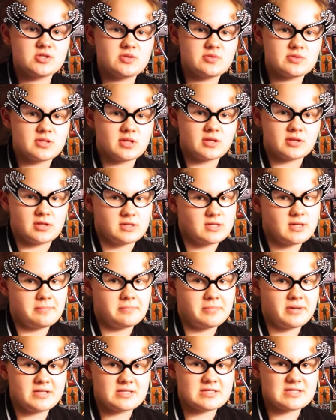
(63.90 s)
using the
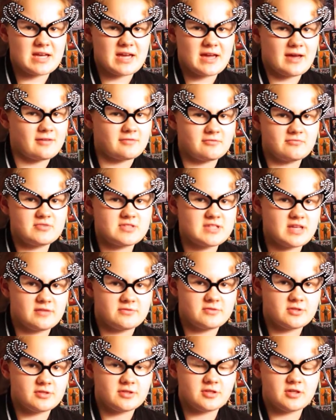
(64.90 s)
templates I have
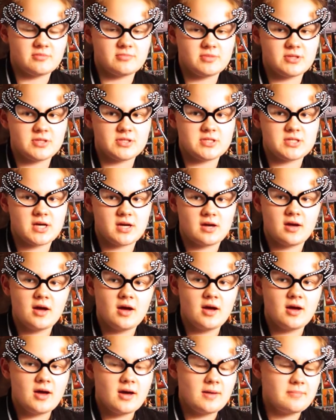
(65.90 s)
saved on the computer,
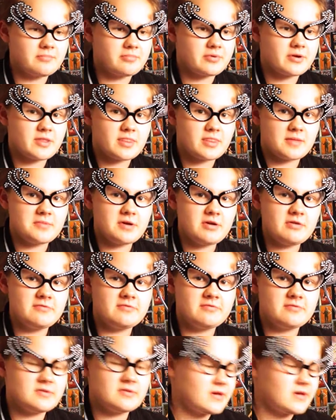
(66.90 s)
print them off,
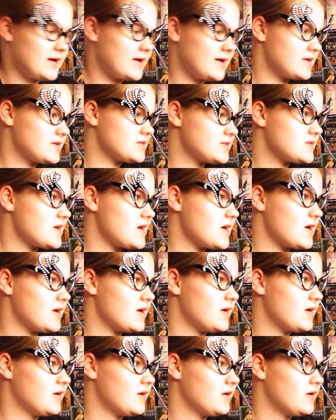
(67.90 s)

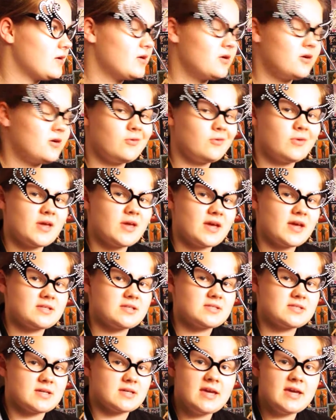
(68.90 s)
and we
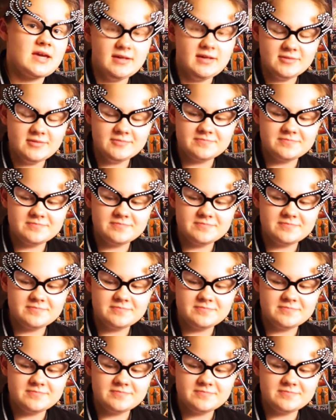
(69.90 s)
get to here,